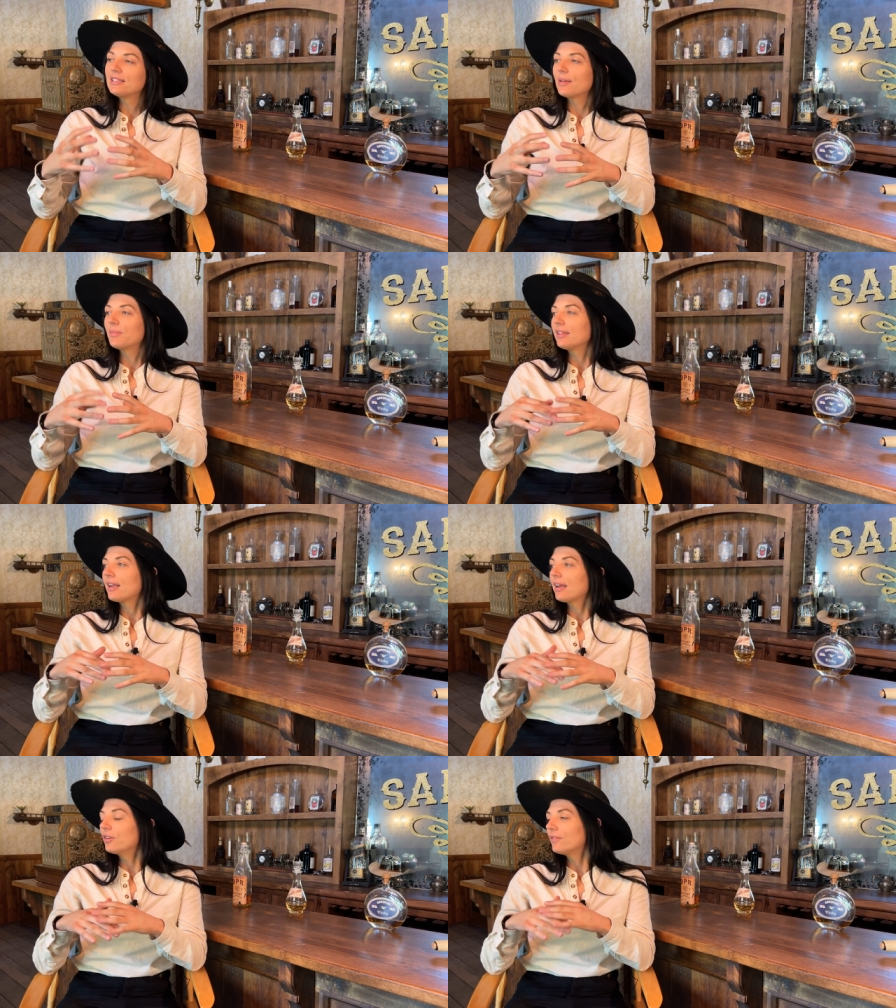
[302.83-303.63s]
something
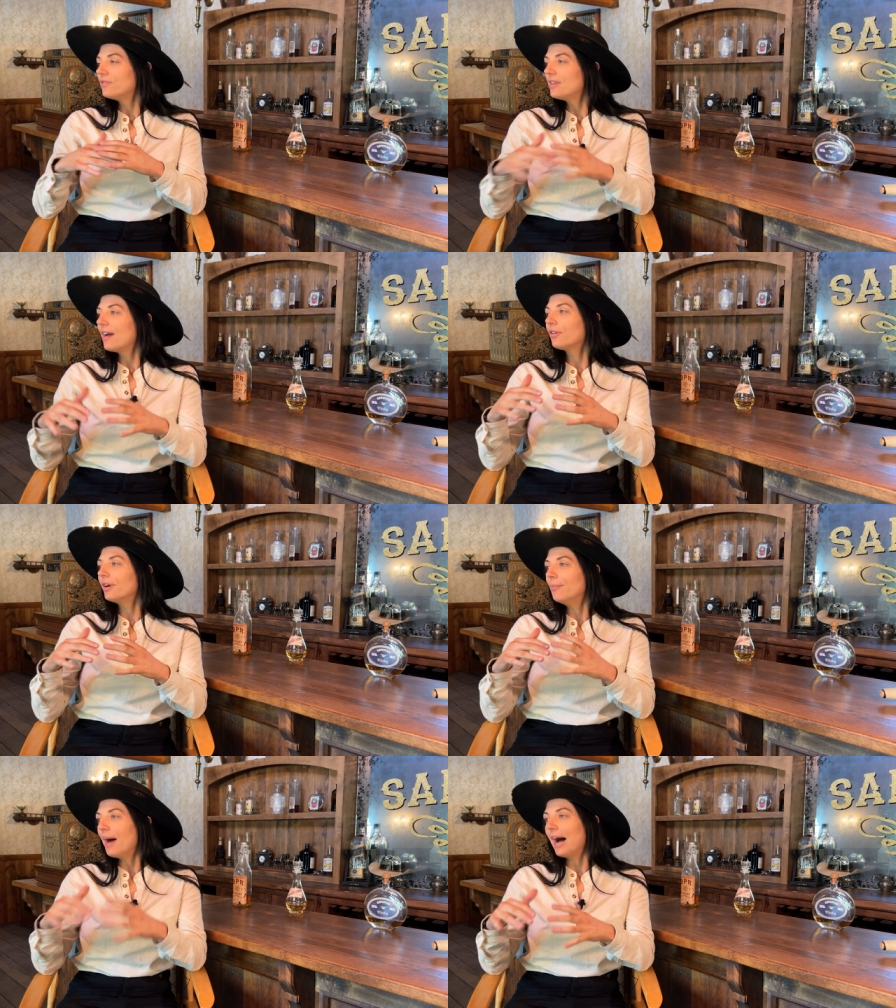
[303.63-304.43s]
that I could have never
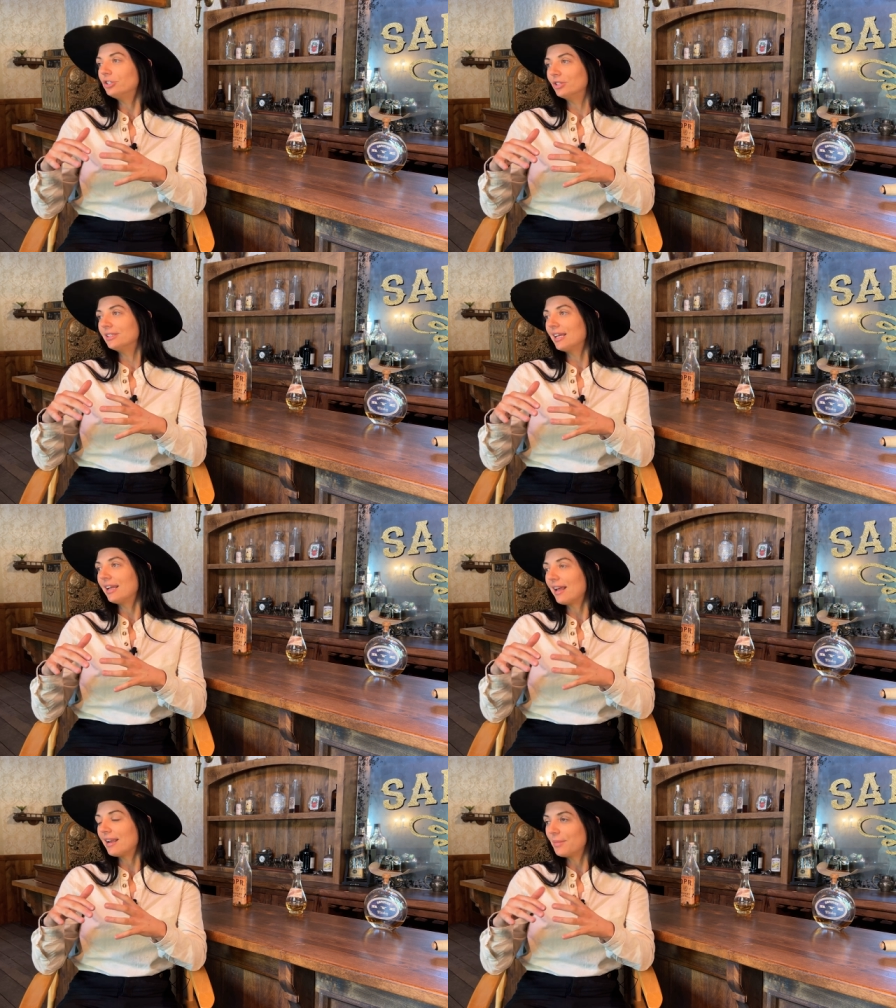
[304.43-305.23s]
imagined.
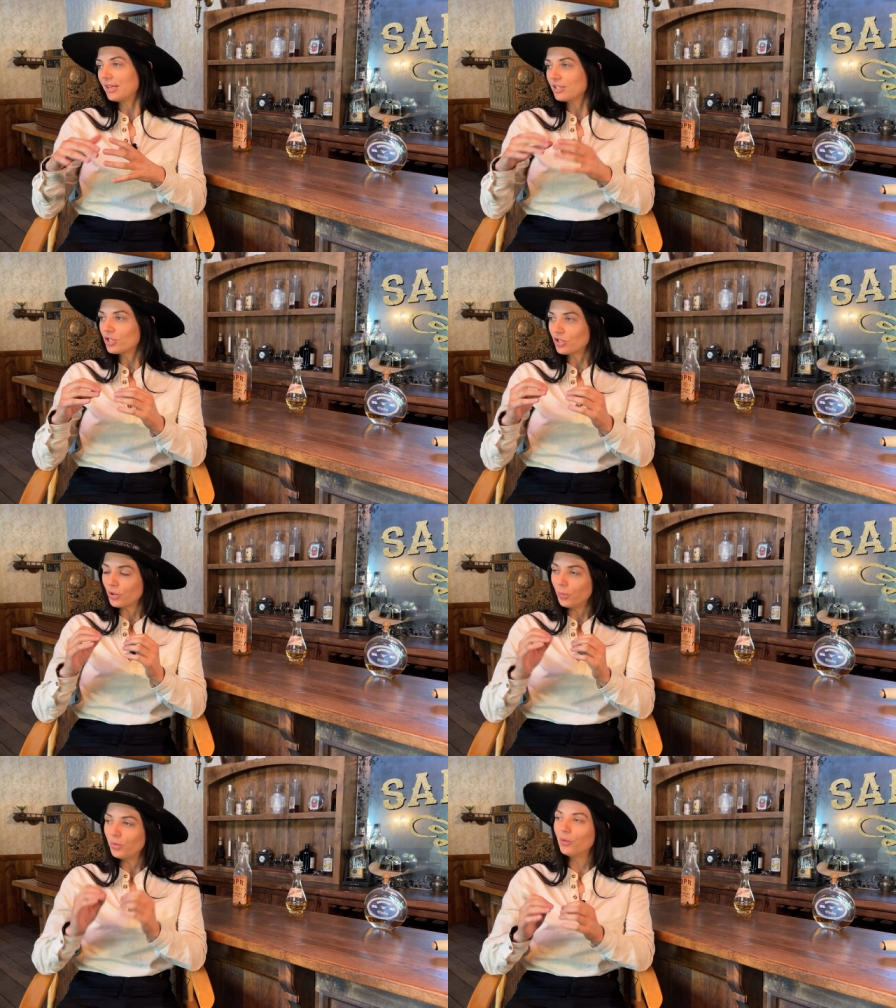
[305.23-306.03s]
And, and I mean, it's just
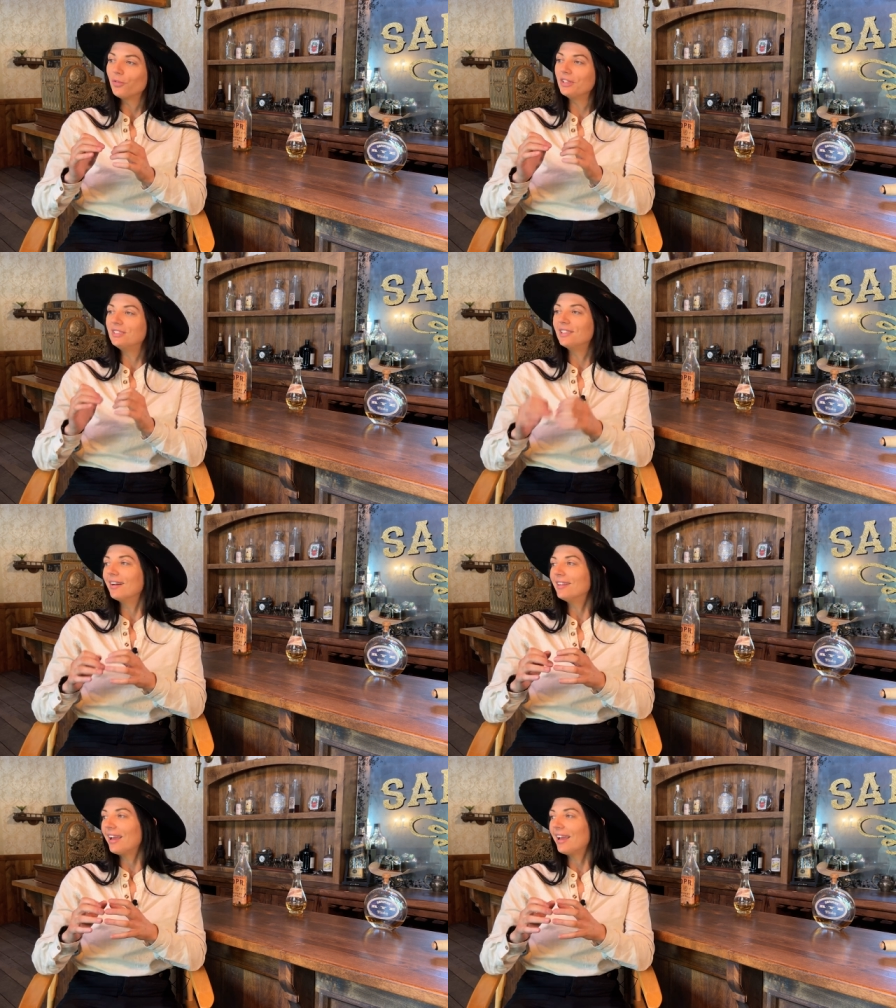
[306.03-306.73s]
so beautifully done.